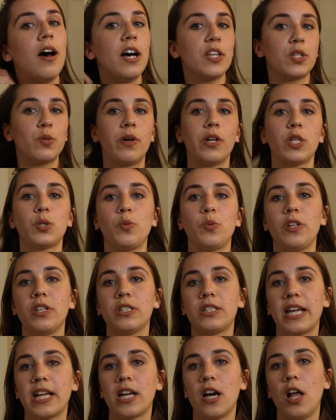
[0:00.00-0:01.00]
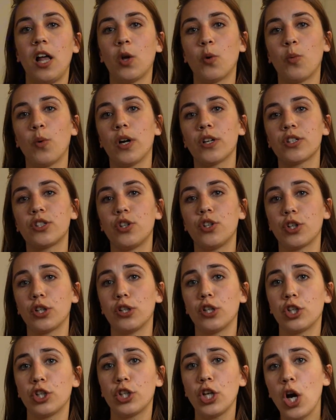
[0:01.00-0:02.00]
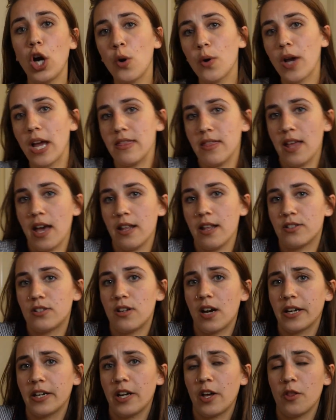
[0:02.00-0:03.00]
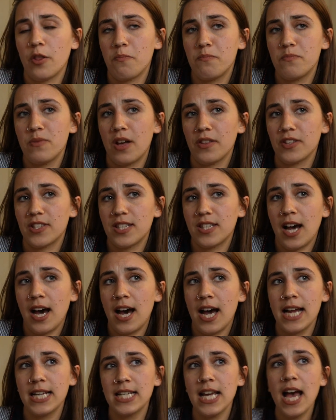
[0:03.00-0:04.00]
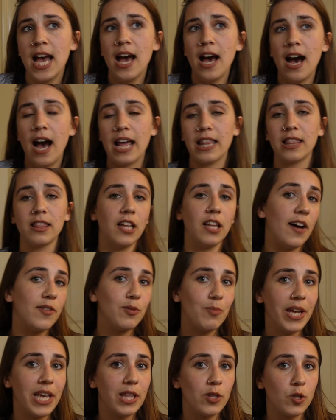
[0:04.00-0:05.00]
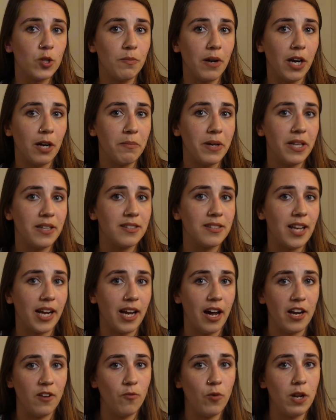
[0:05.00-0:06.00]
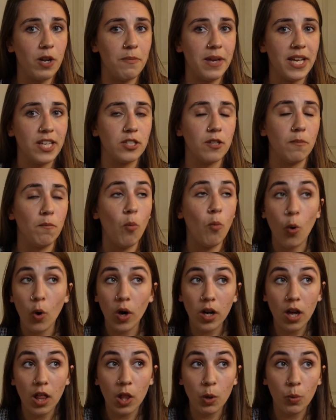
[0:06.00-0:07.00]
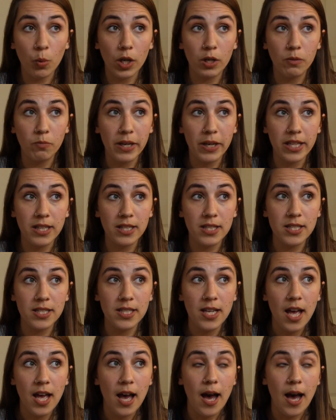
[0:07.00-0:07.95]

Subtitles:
sweaters where there's like colorwork circular yoke and then stocking it on the side. I loved making those merit mittens. I kind of want to make some more colorwork mittens.